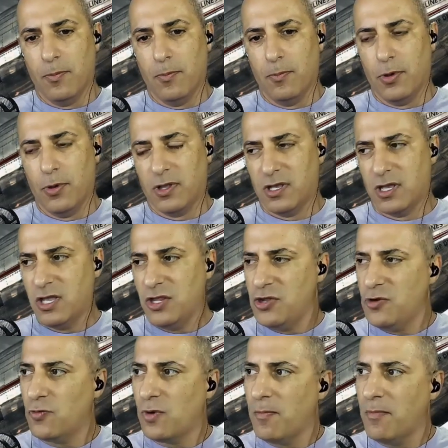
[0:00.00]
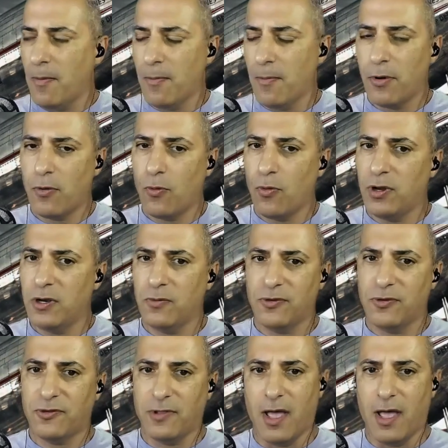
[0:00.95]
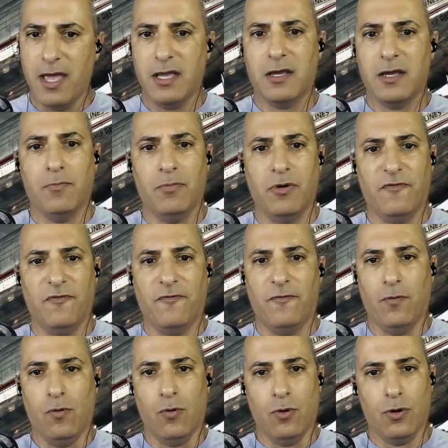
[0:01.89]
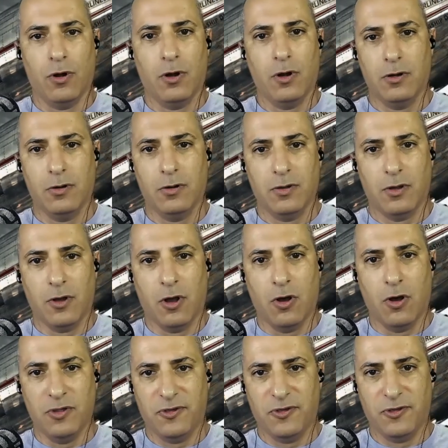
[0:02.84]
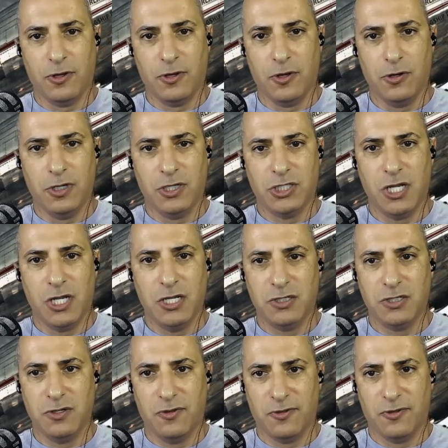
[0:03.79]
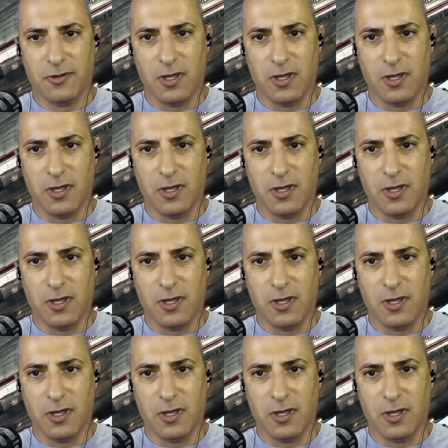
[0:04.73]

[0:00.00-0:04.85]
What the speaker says: But can you remember what it was like before all these security changes?